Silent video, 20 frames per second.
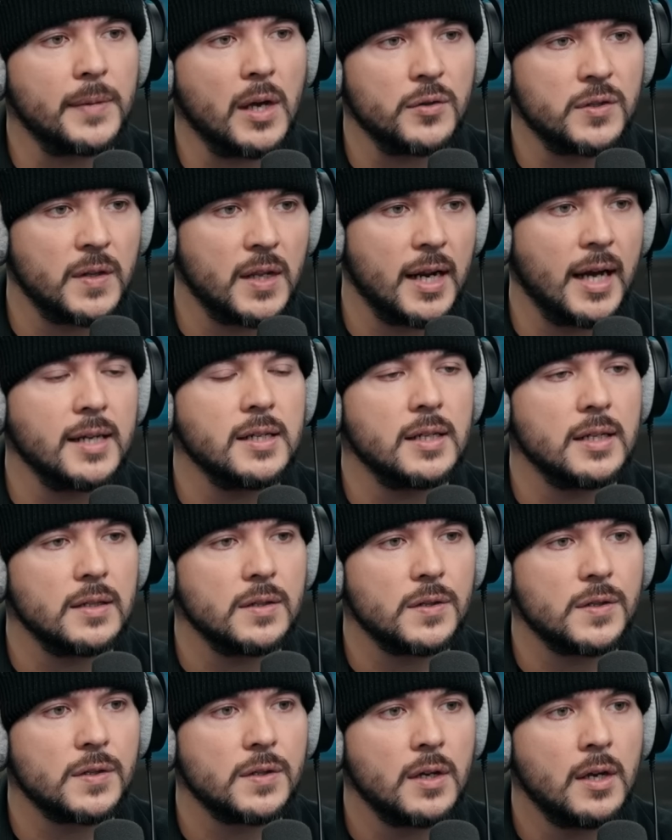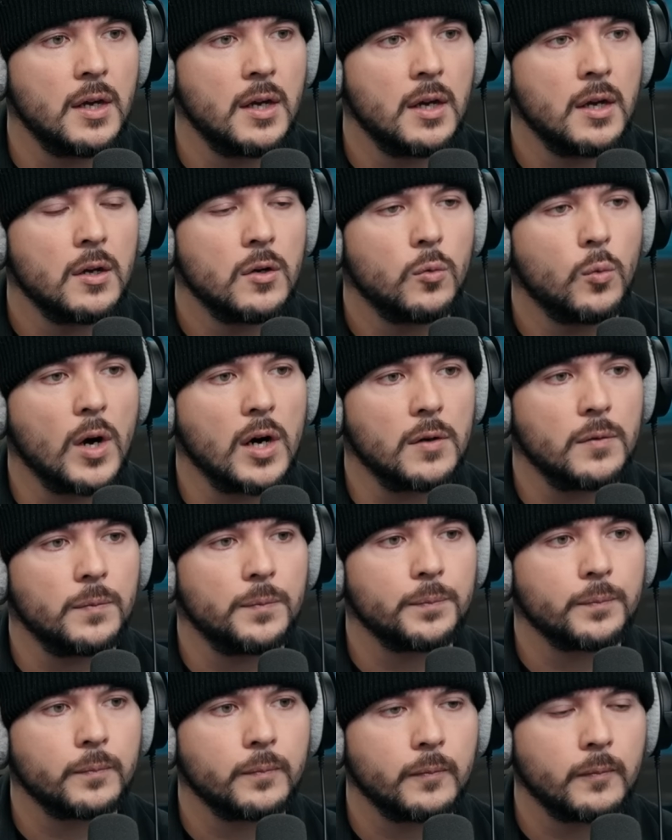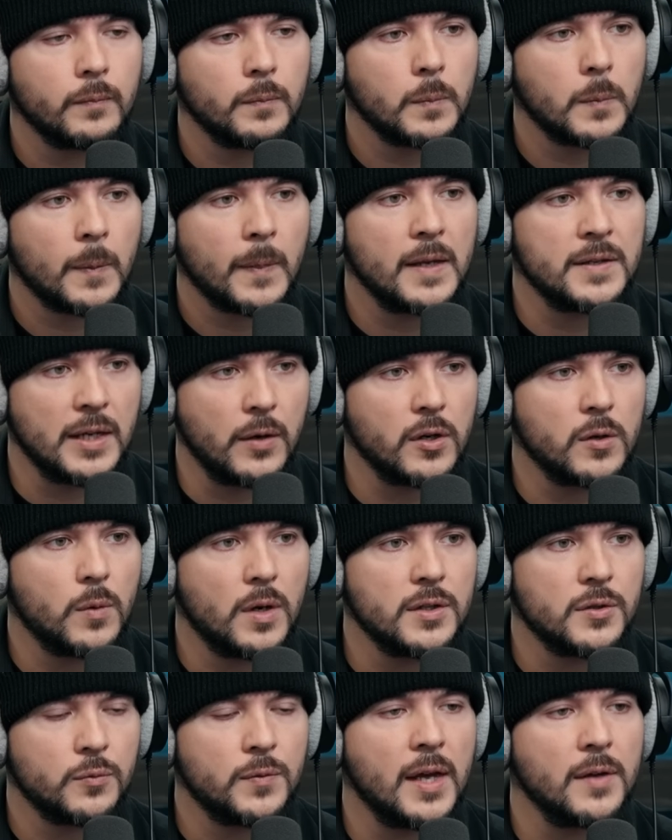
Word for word: That was in the '90s. The Casey. Is that what it was?